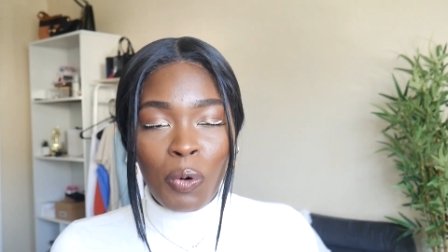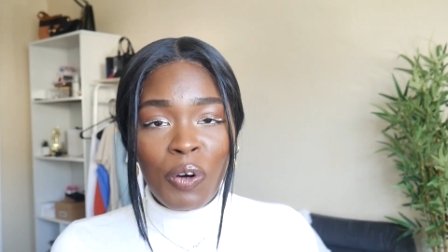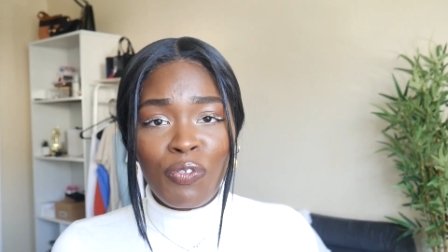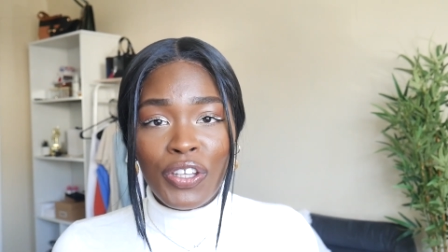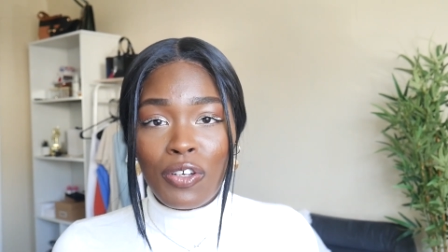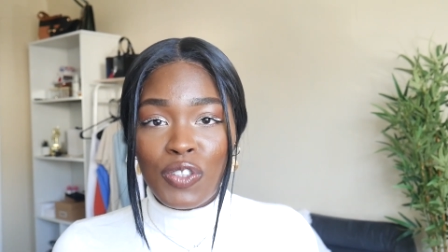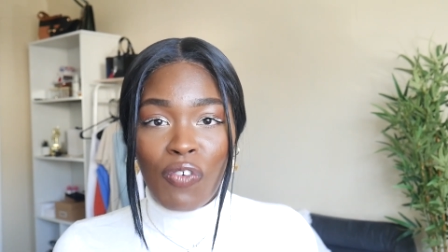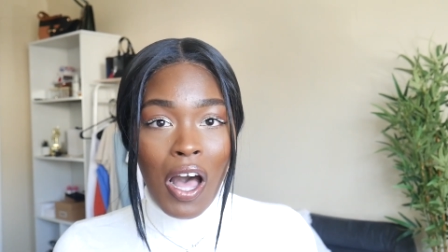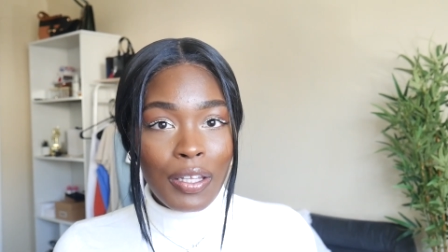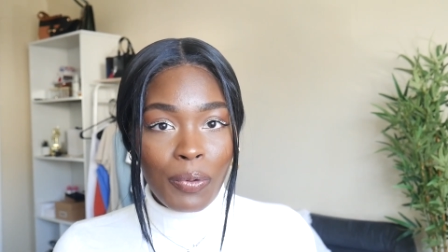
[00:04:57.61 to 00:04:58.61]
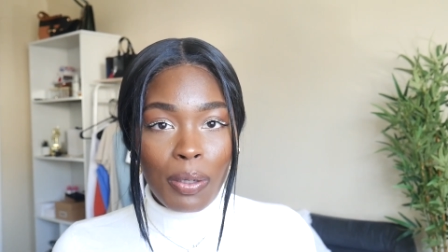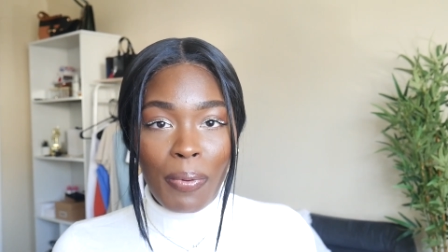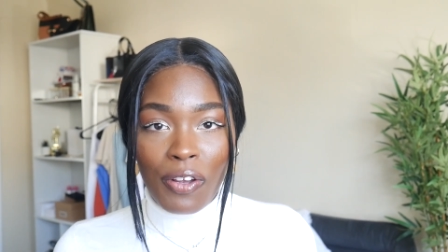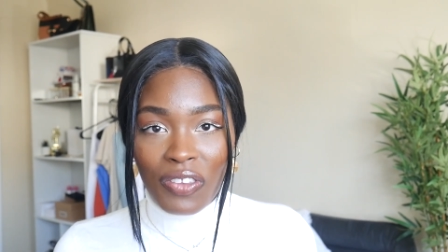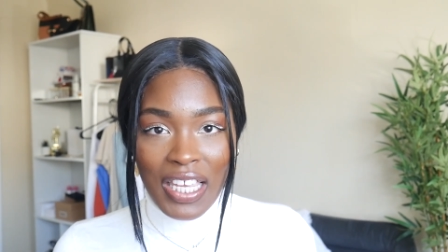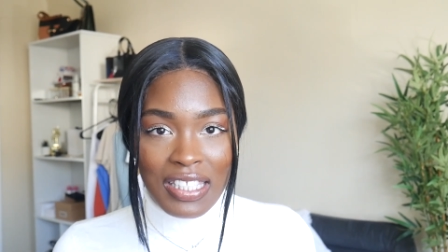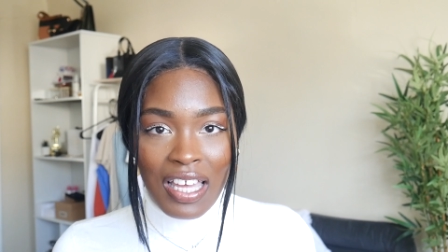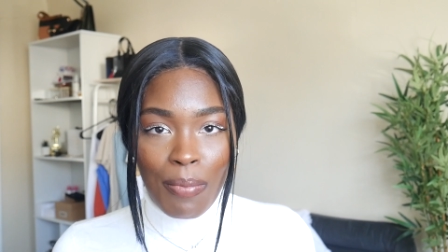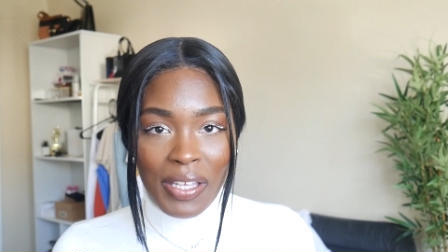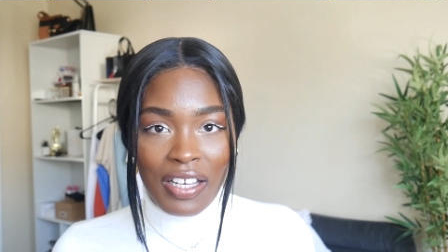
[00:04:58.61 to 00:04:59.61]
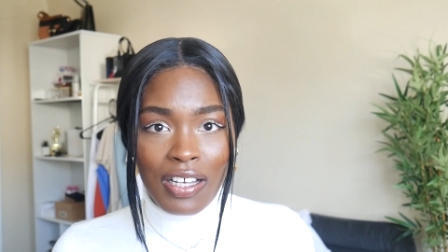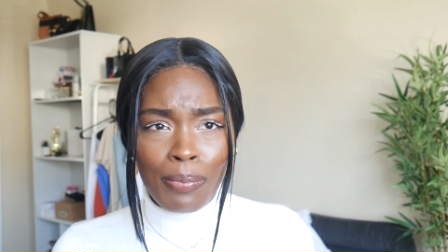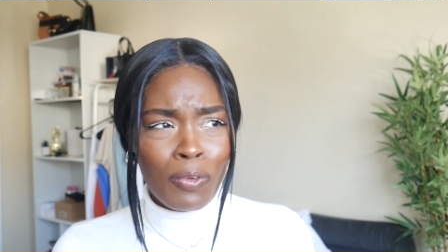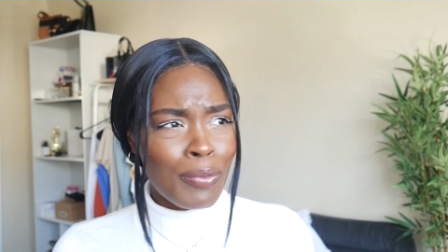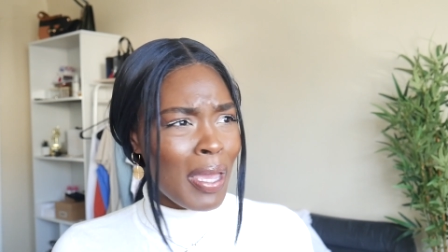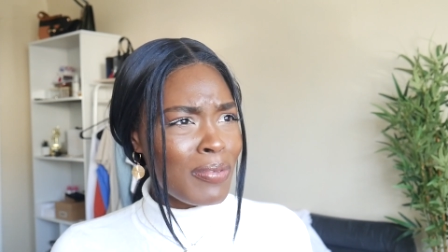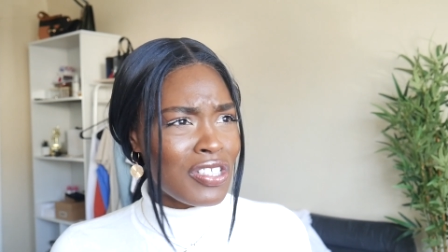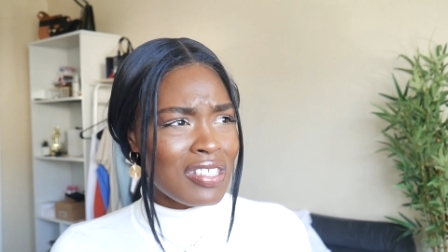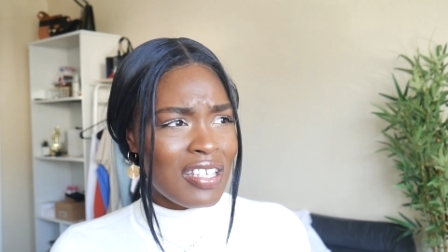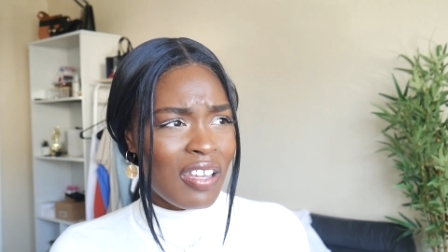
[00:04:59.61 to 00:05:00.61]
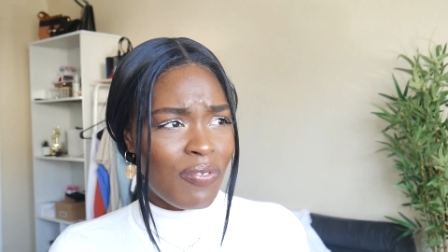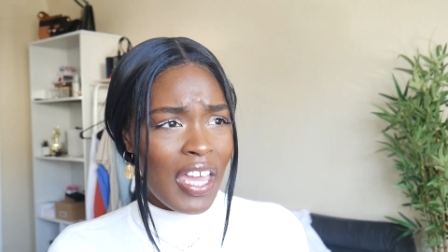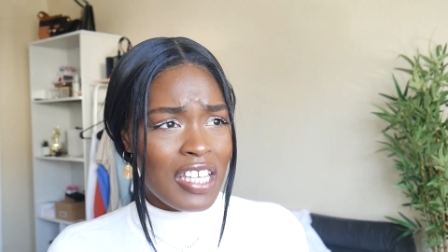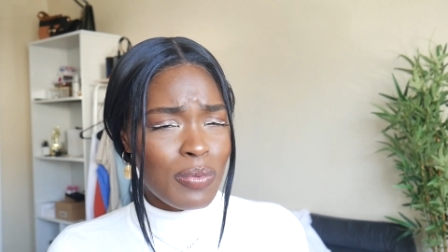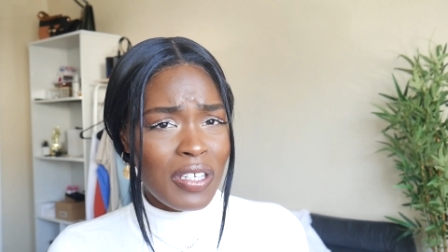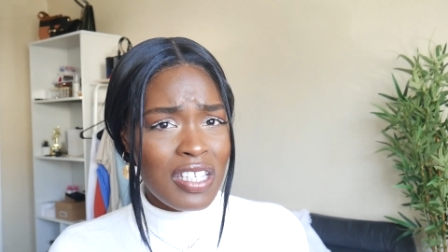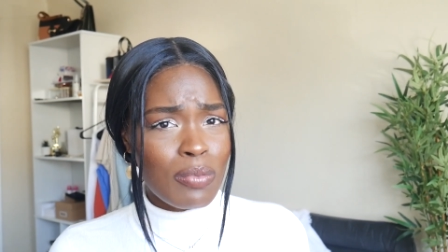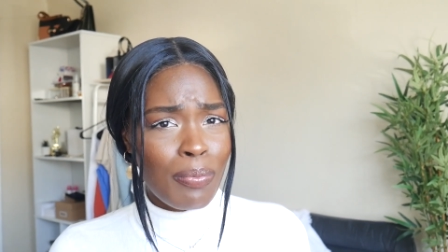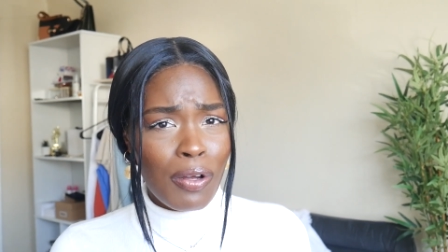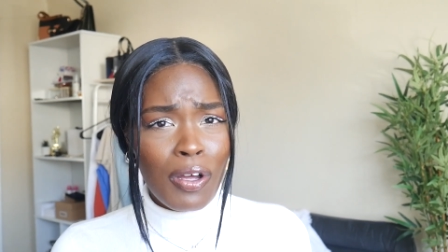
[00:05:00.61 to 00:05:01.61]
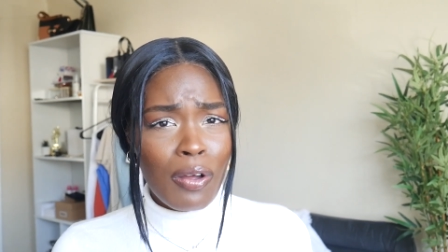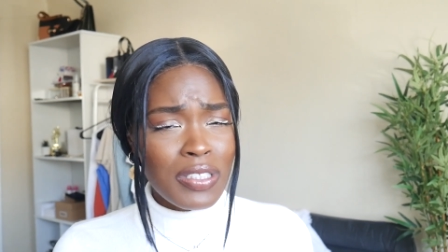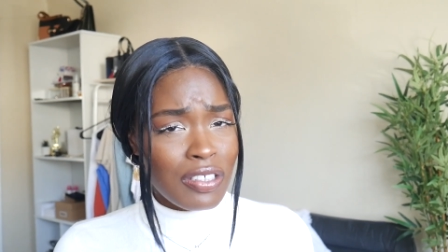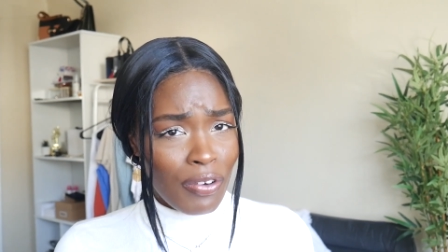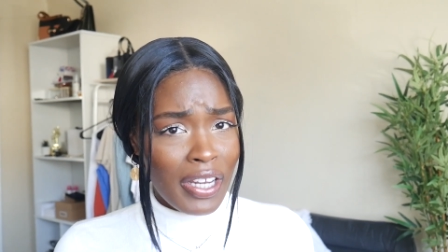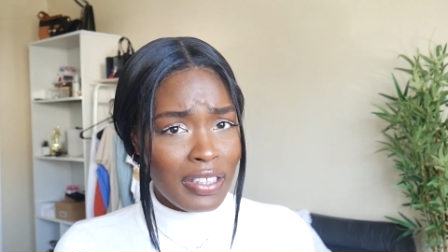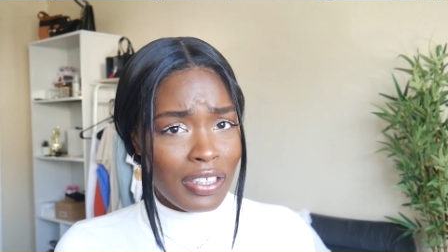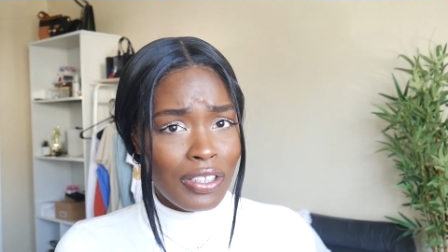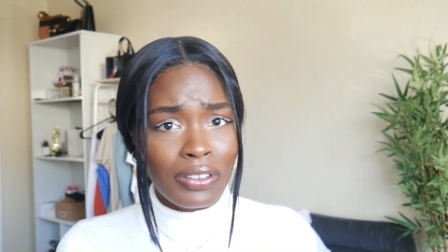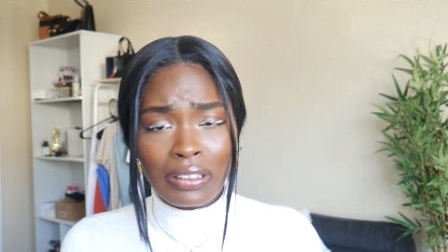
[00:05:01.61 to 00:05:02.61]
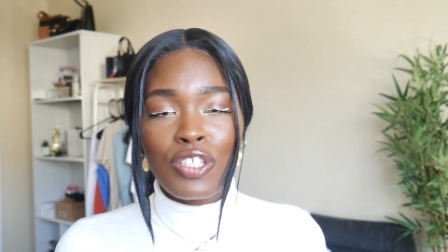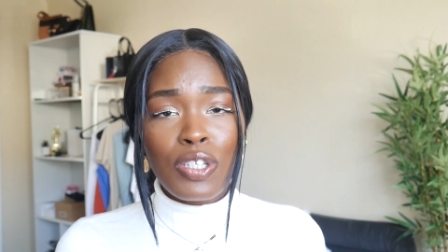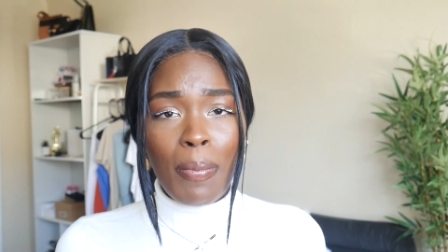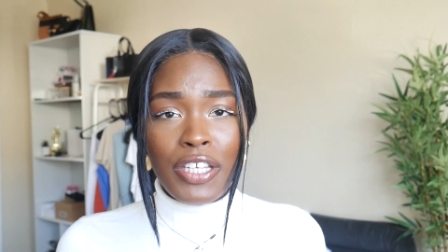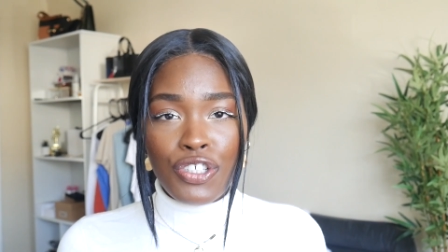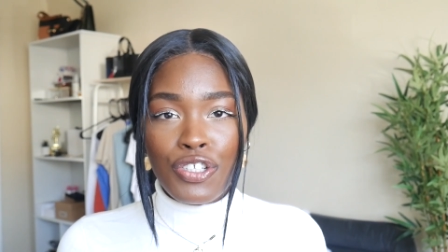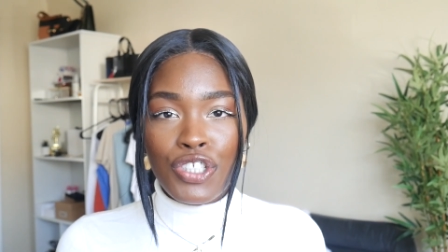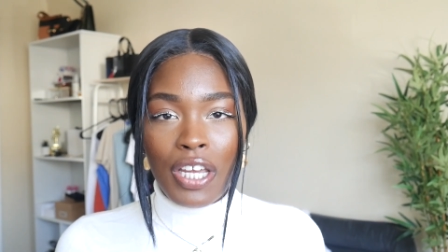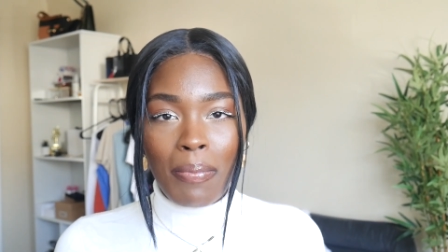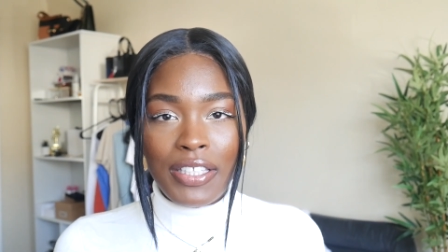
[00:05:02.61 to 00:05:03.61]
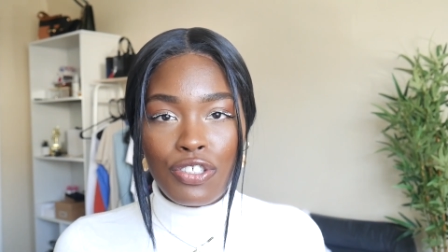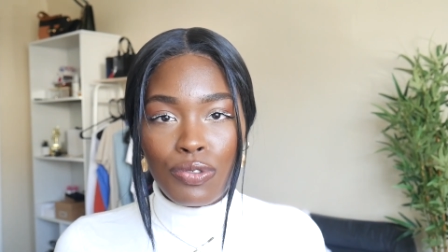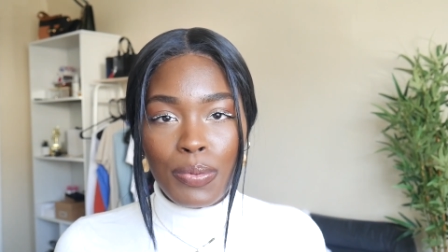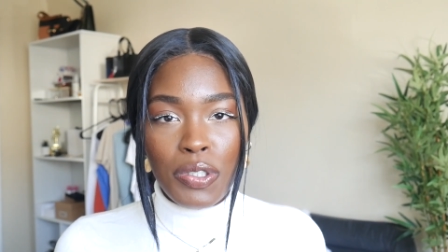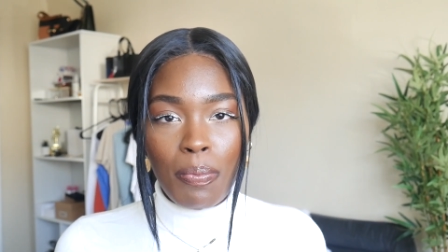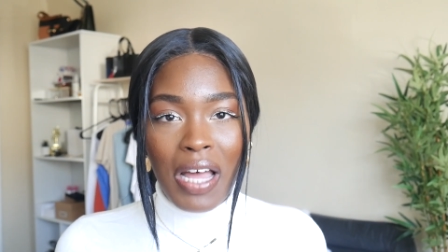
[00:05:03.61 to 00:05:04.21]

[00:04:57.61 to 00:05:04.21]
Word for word: or for those fall and winter birthdays coming up or maybe just in advance because BOGO is a great deal. So make sure you check my description